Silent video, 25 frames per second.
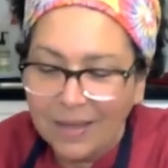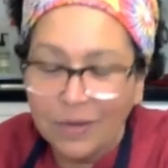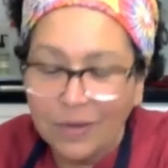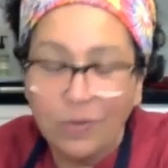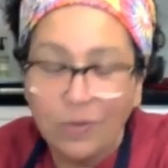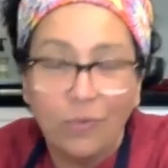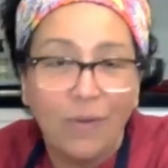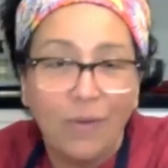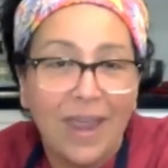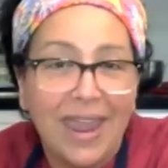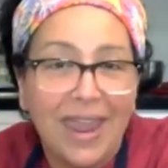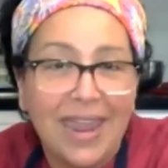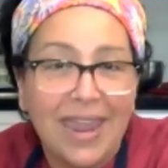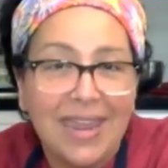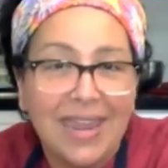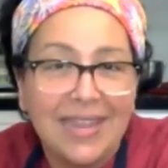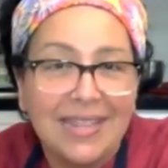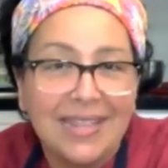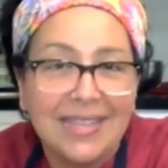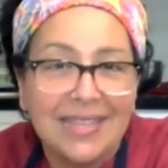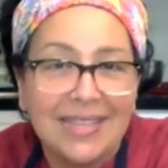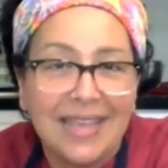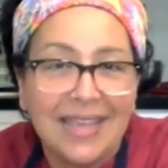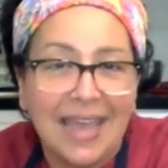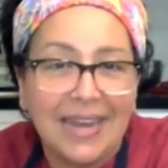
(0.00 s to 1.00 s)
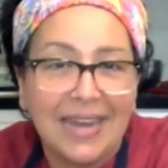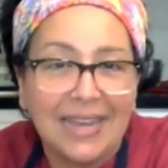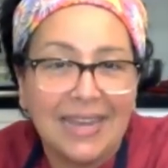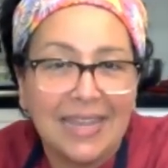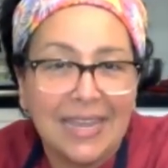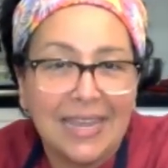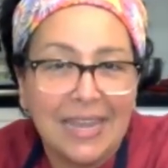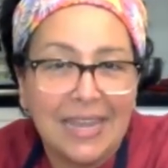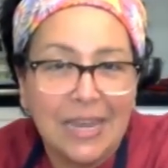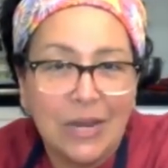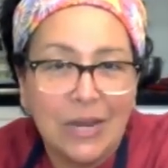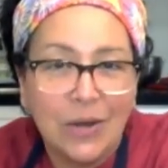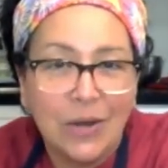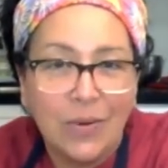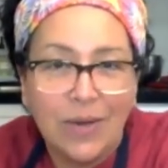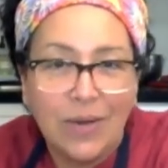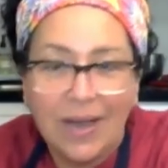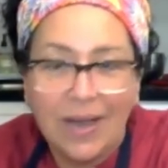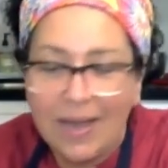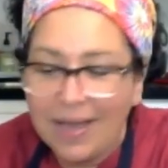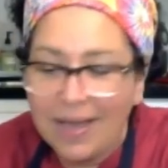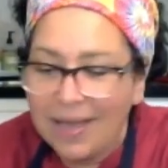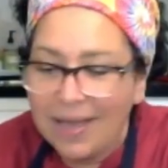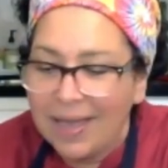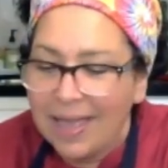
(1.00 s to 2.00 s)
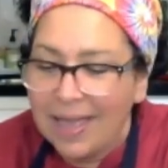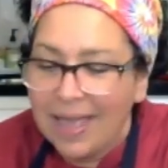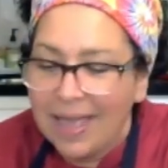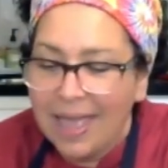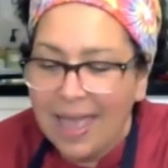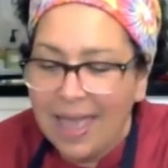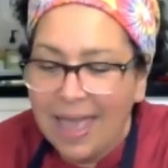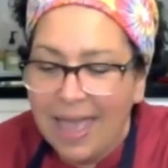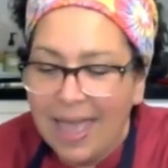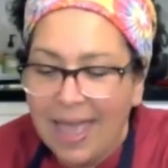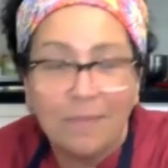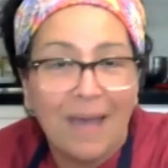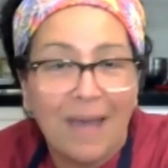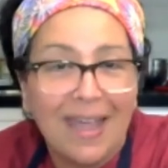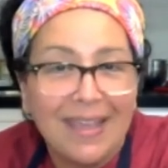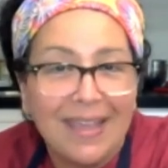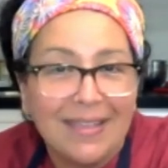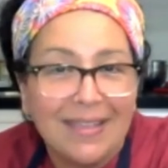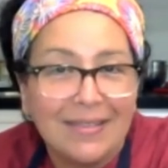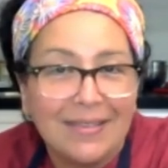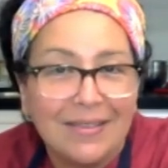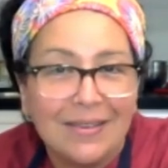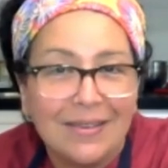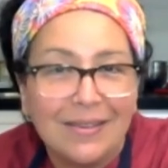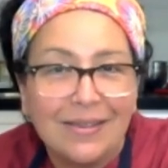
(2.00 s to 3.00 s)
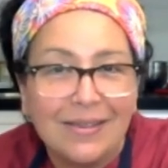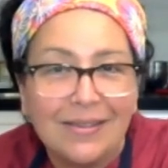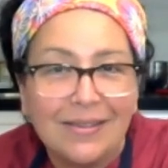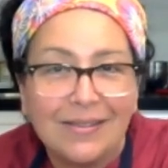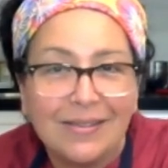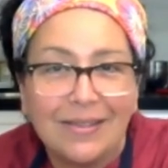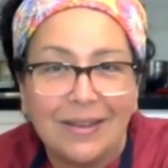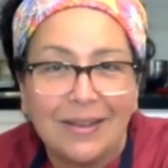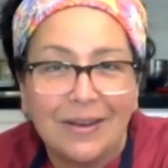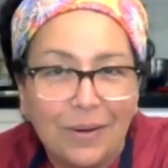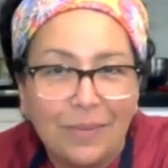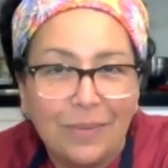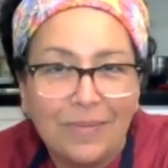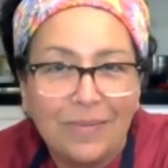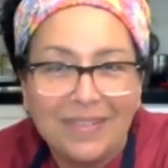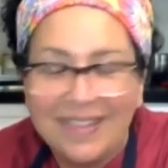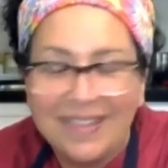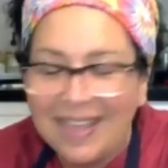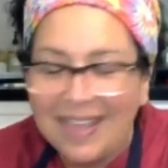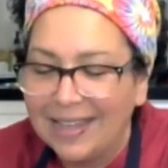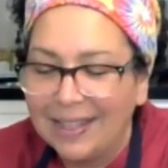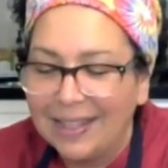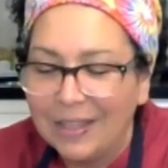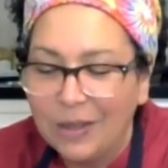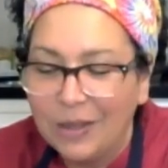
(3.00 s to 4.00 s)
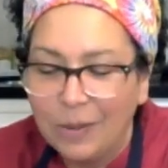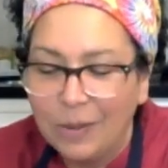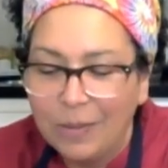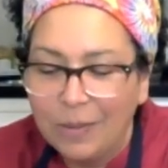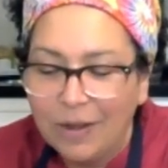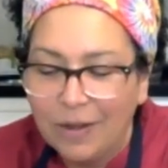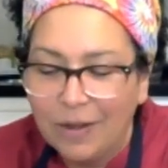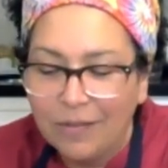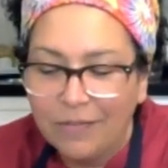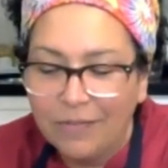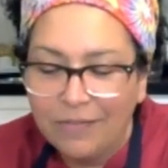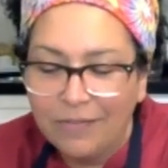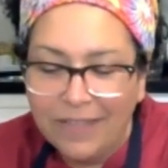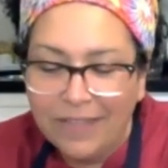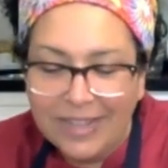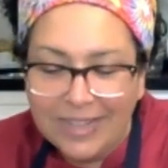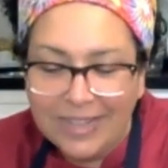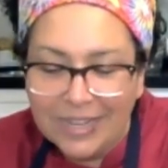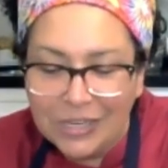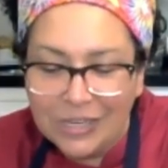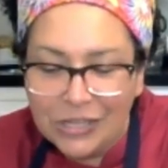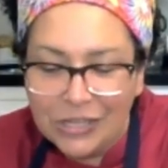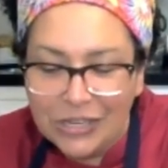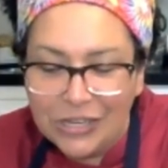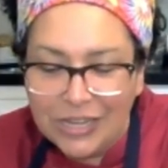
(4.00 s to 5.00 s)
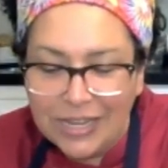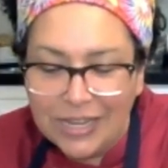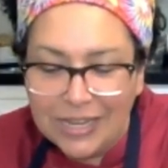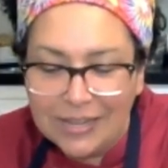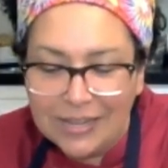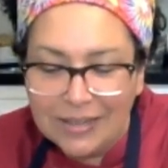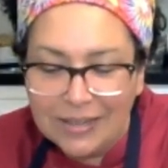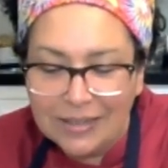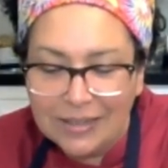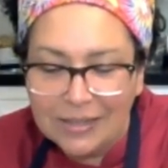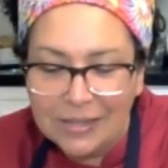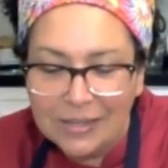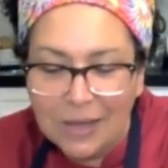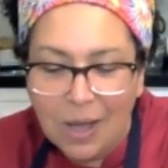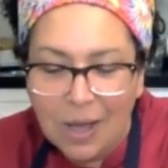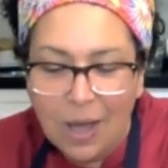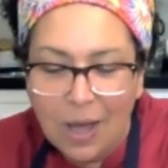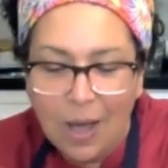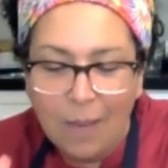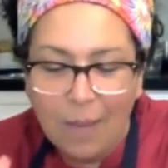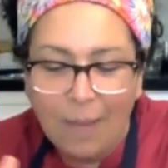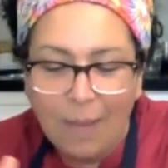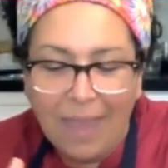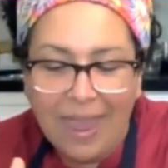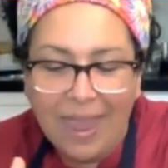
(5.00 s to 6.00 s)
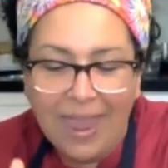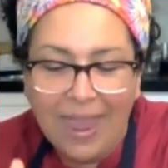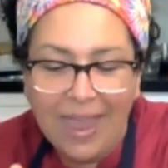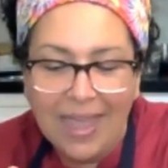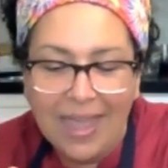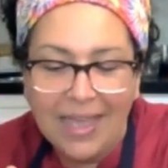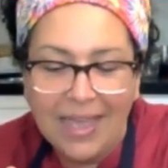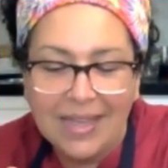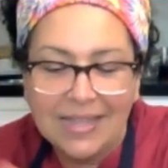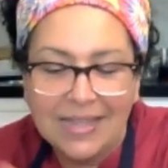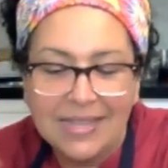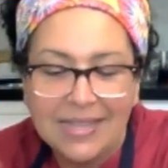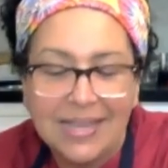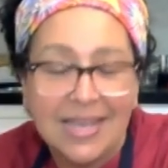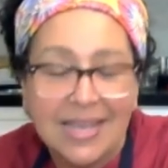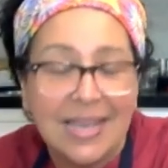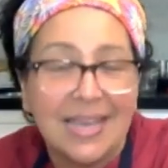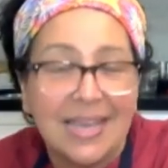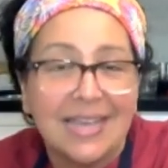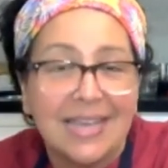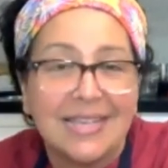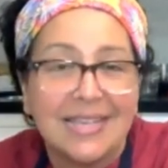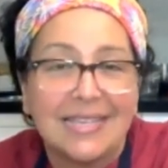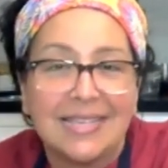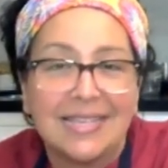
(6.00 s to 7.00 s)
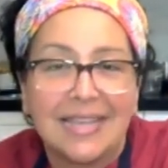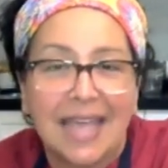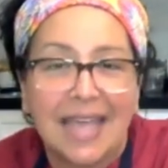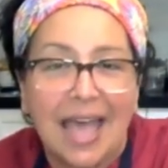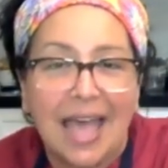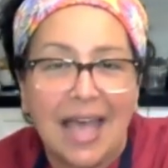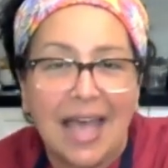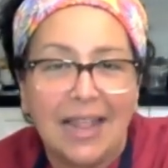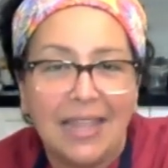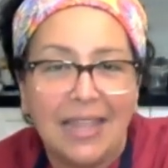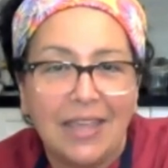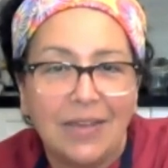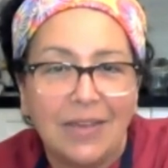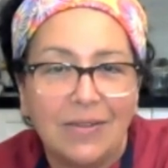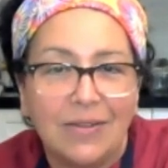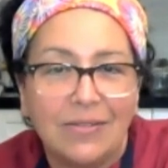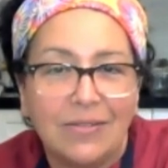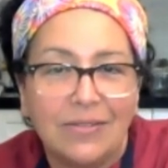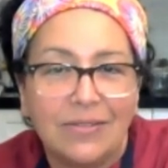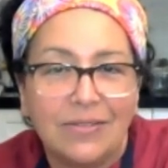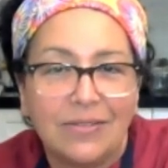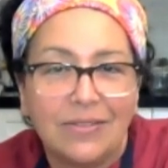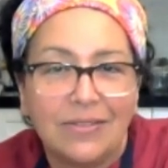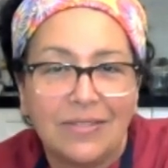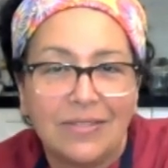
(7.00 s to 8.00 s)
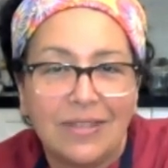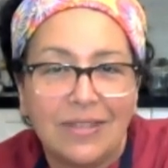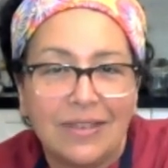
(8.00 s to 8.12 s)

grains and quinoa, spices, herbs, a little bit of feta cheese on top, and scallions.